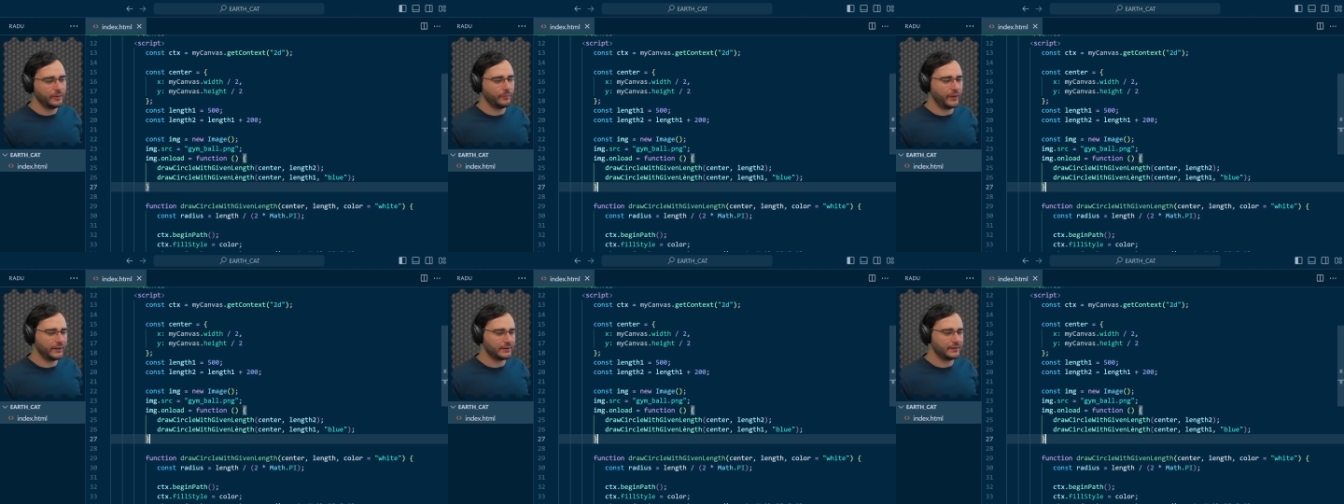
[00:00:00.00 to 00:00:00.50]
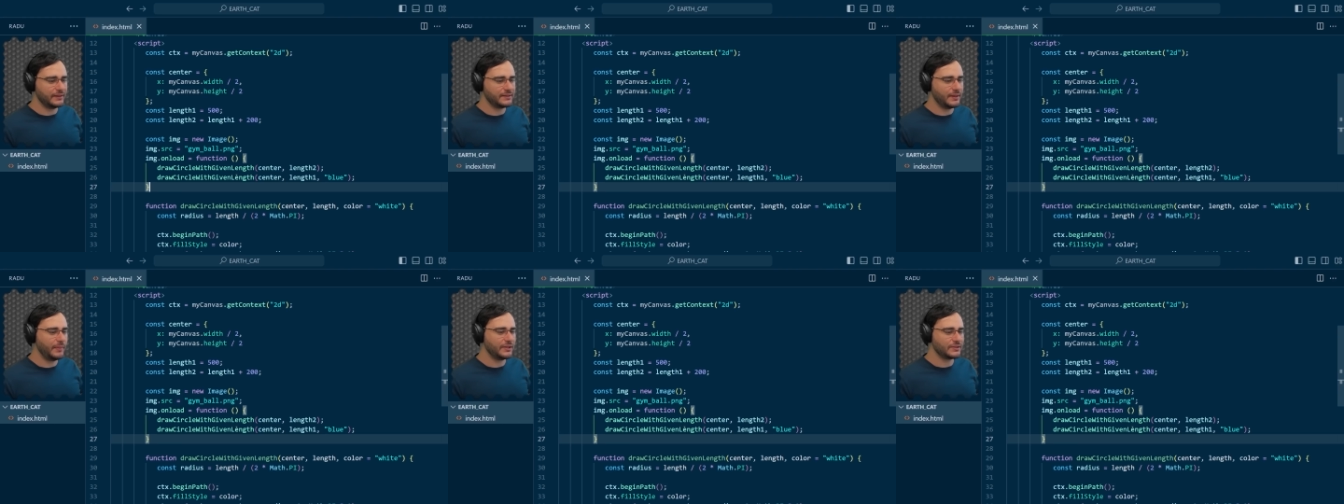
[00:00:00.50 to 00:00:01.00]
But this
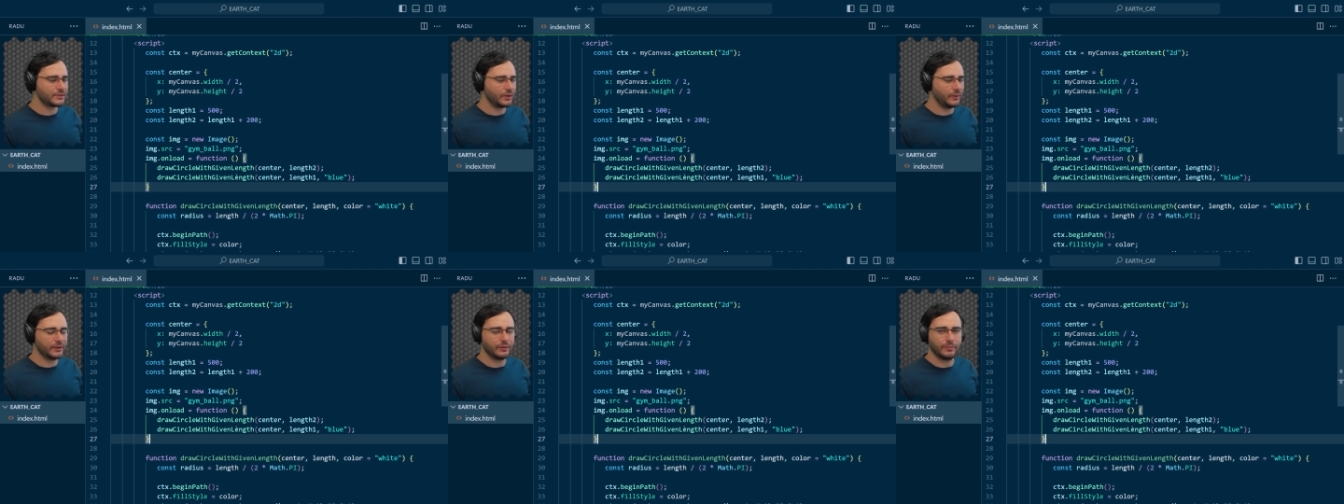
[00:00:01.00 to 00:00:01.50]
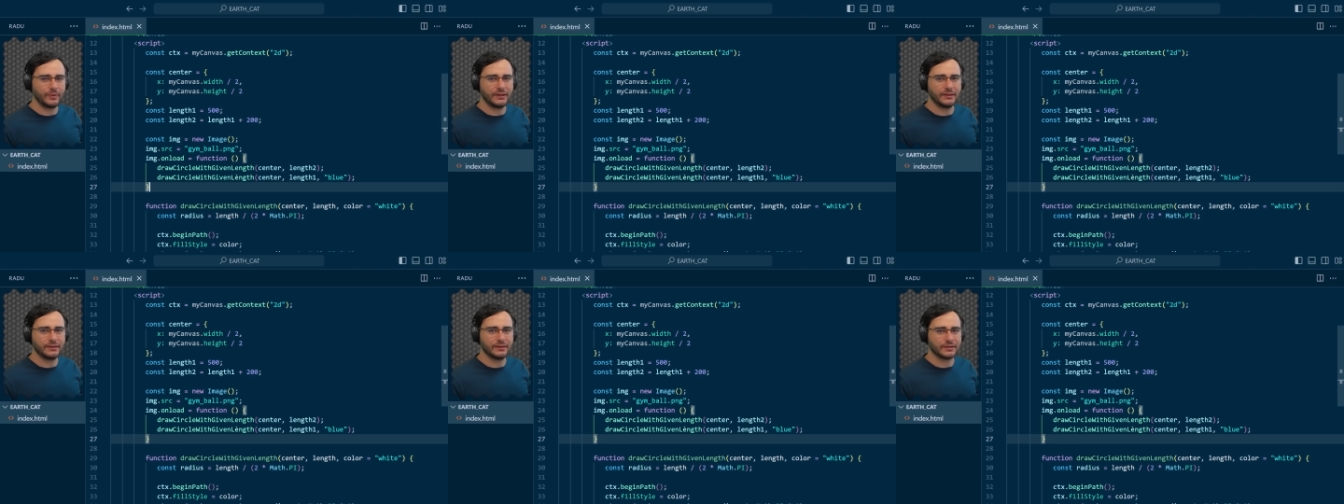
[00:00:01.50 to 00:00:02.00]
image is going to
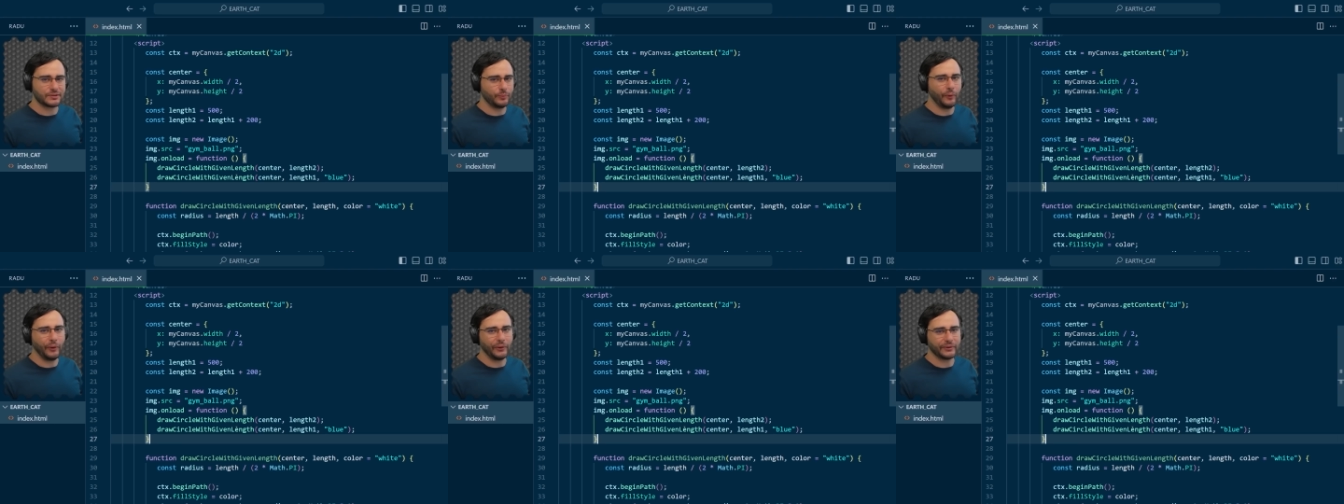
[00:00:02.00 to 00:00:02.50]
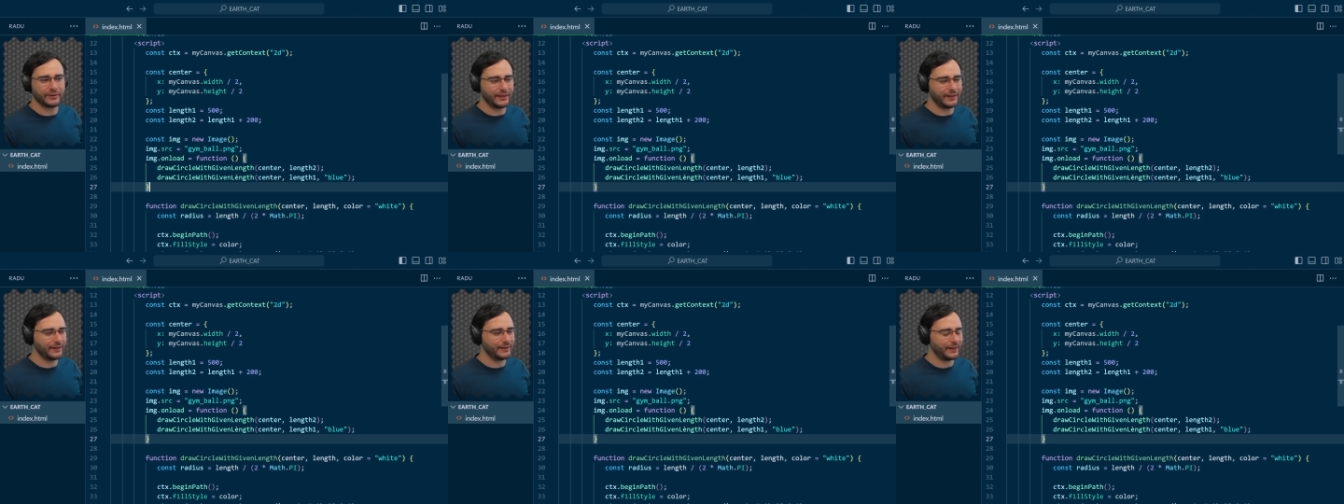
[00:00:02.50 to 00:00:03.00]
be a small
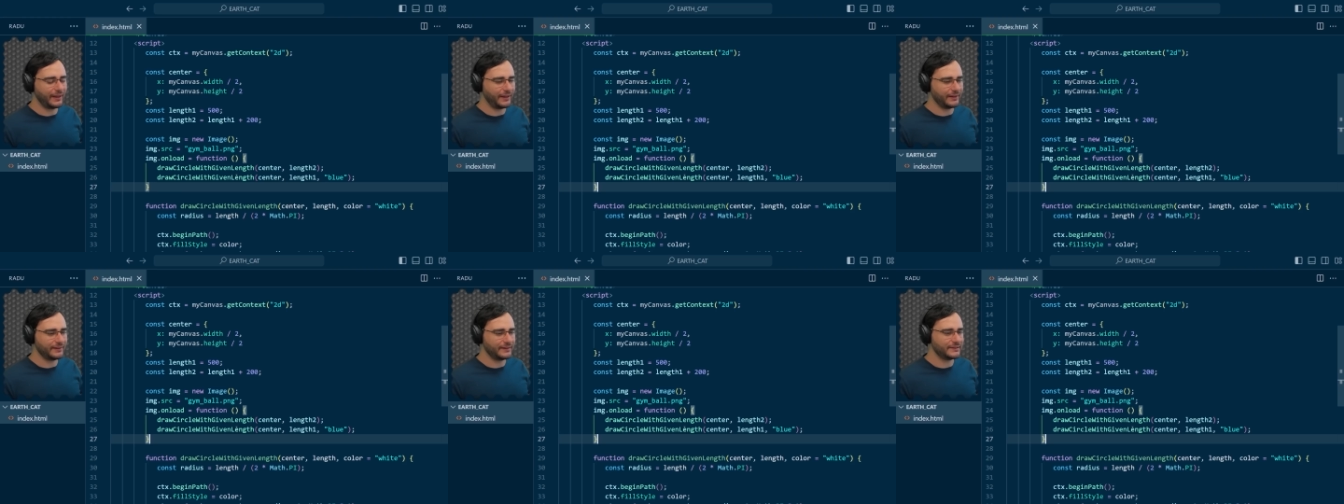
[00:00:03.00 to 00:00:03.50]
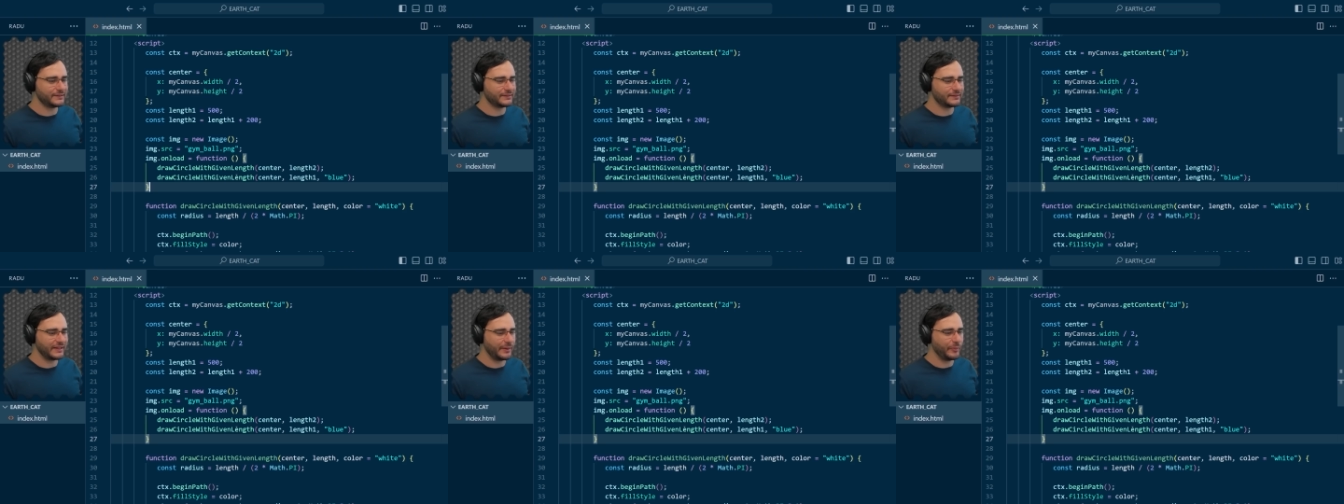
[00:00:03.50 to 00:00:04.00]
thing and this
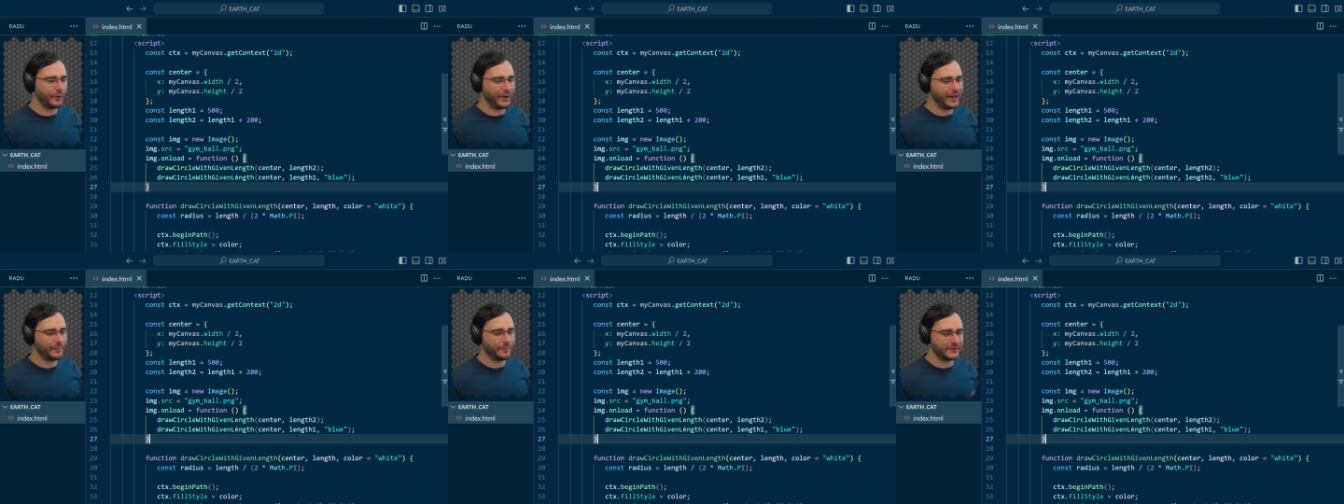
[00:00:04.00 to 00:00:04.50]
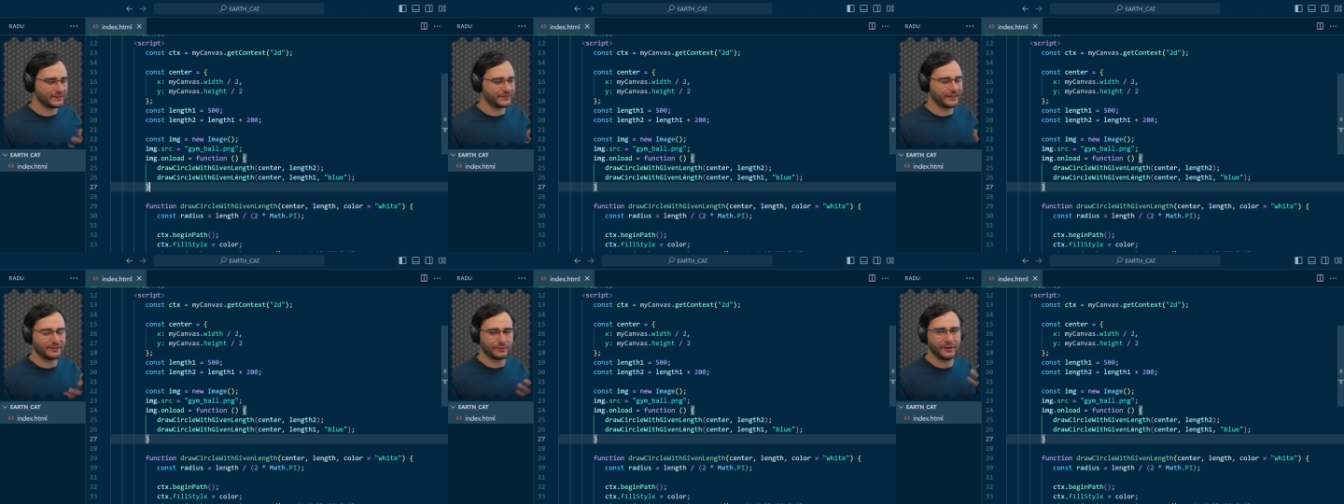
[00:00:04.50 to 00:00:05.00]
demo app is
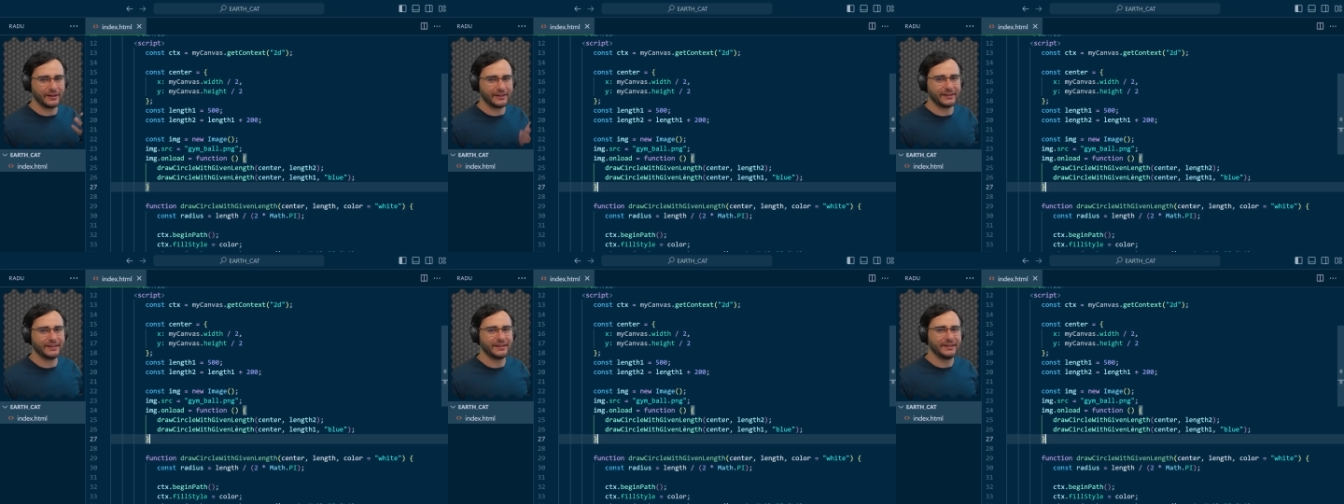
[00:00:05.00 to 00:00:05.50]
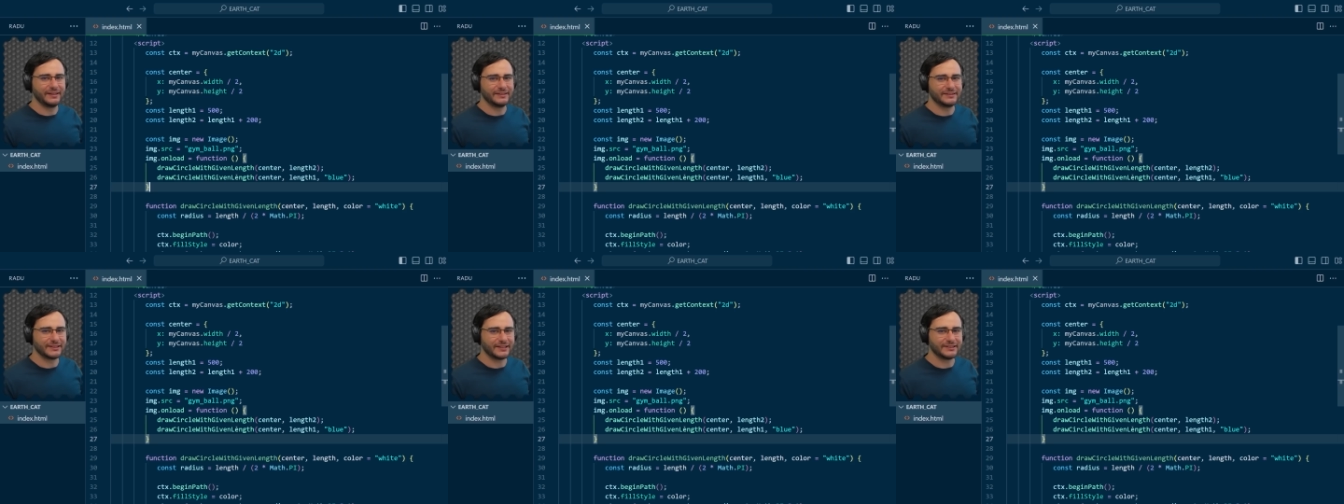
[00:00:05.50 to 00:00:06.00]
not really
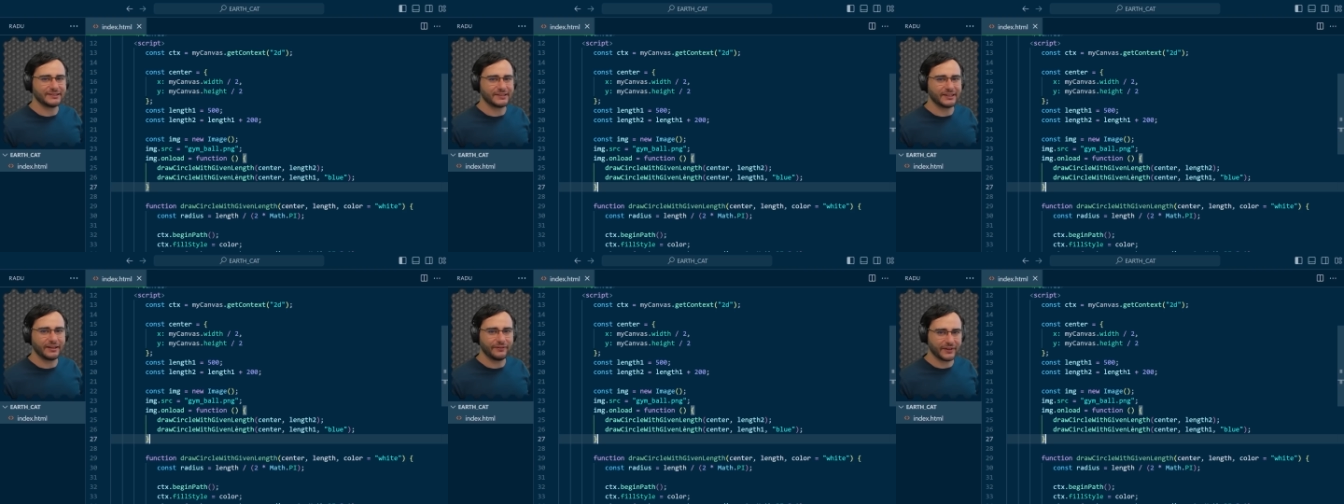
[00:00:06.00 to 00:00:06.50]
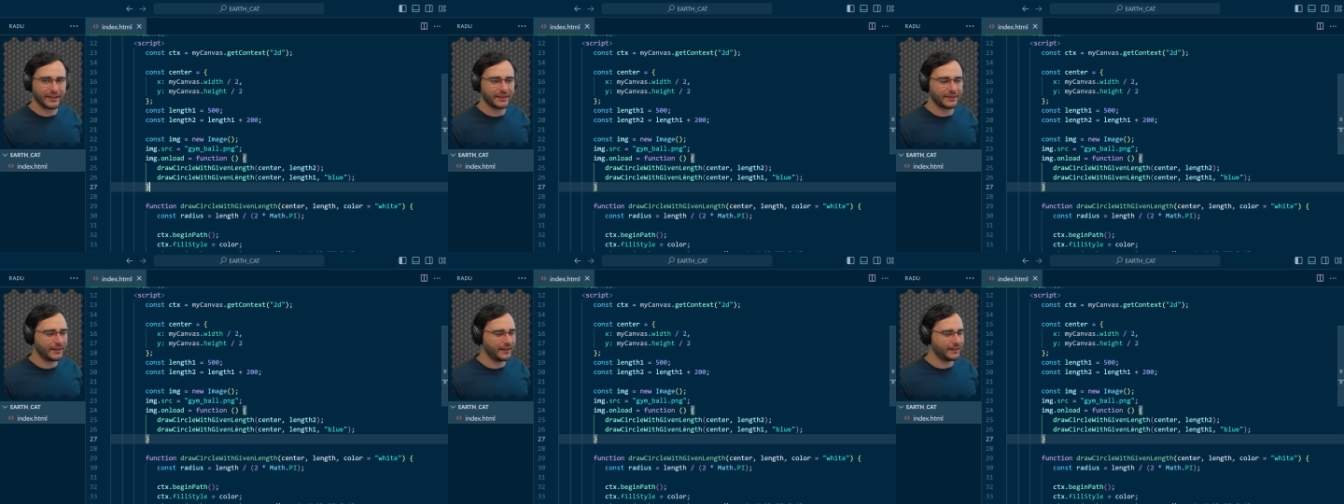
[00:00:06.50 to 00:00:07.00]
such a
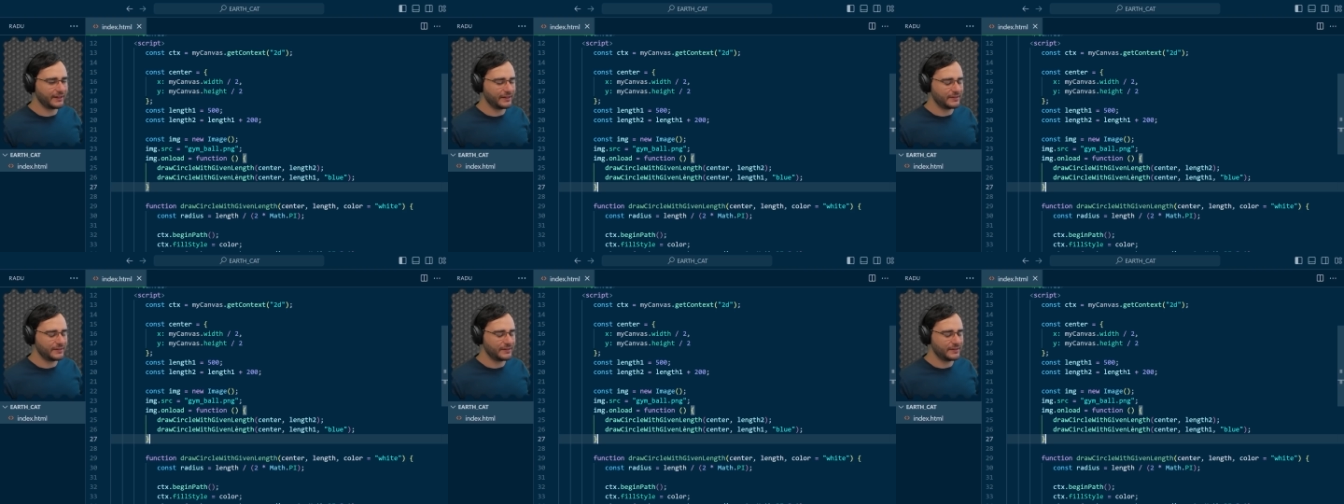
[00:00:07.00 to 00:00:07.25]
significant thing,